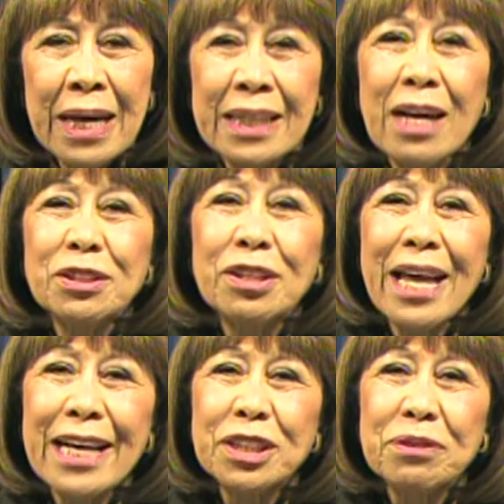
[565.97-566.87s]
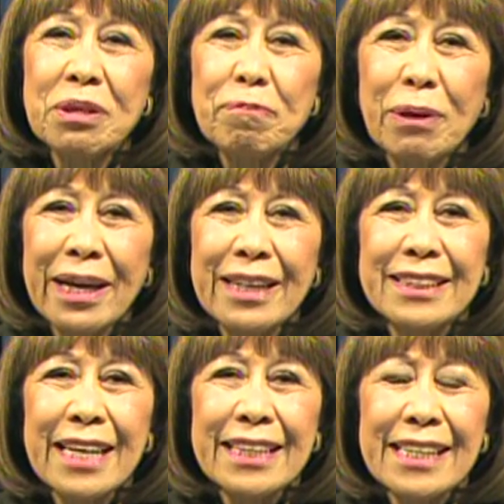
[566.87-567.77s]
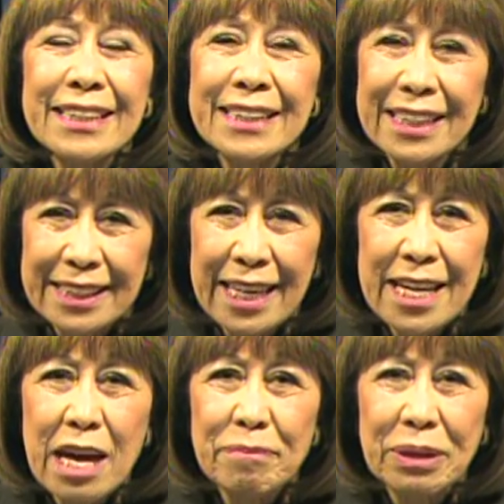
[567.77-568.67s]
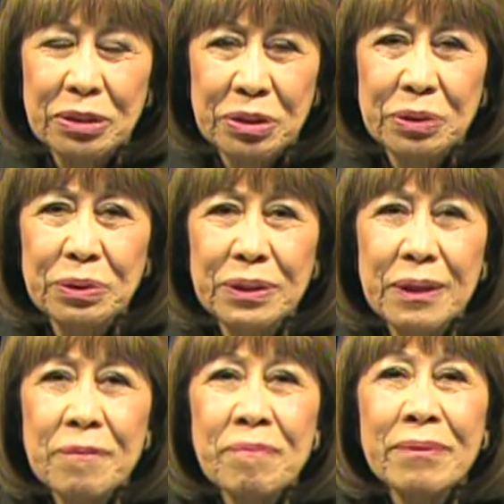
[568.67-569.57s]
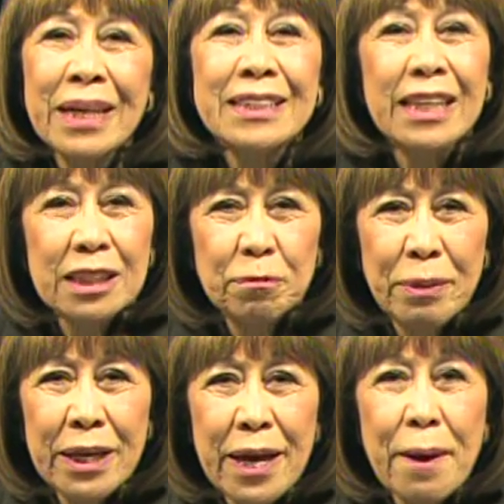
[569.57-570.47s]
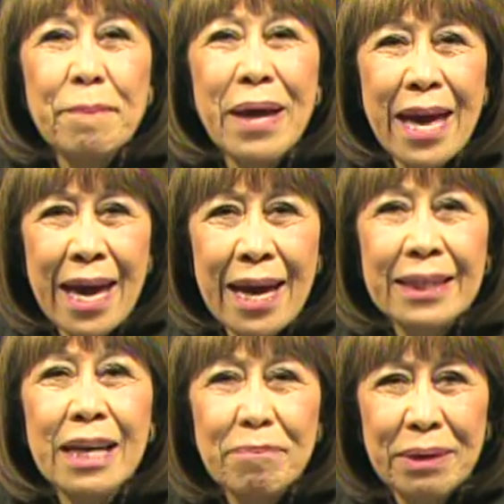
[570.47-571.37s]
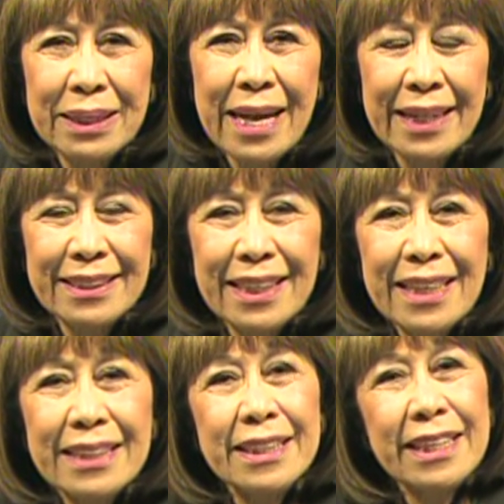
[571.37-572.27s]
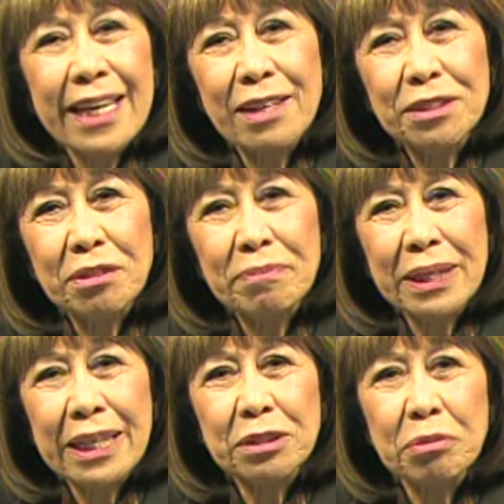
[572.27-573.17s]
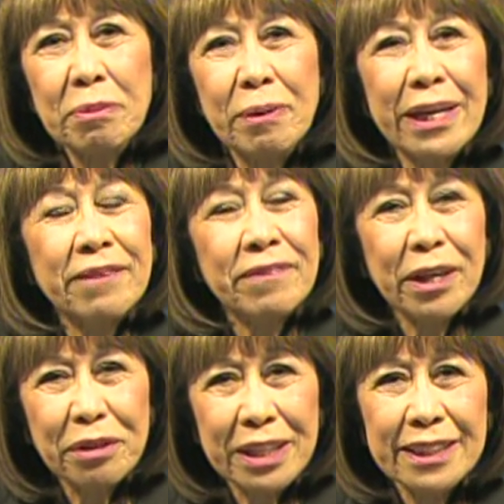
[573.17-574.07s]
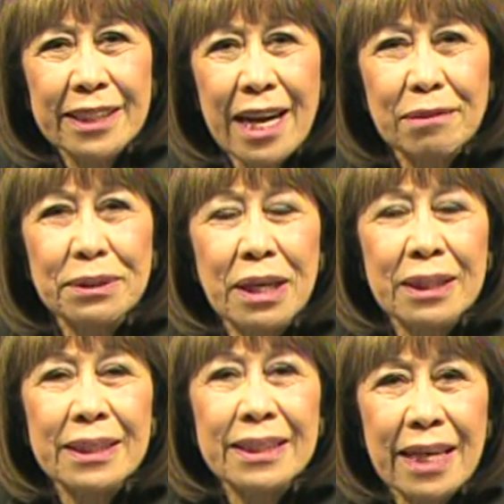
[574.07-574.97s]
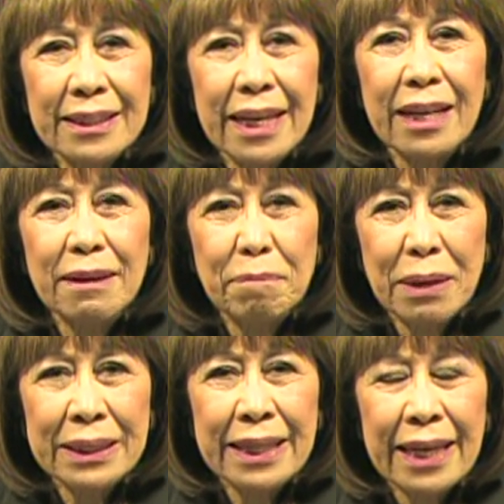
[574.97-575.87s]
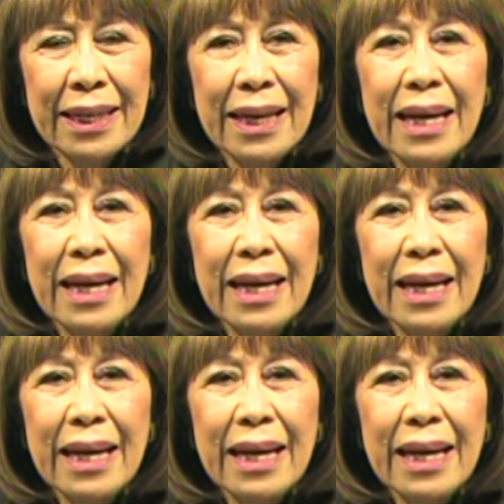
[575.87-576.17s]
Council action replays at 6 a.m. and noon, 6 p.m. and midnight. City Council meetings replay at various times on Sunday, Monday,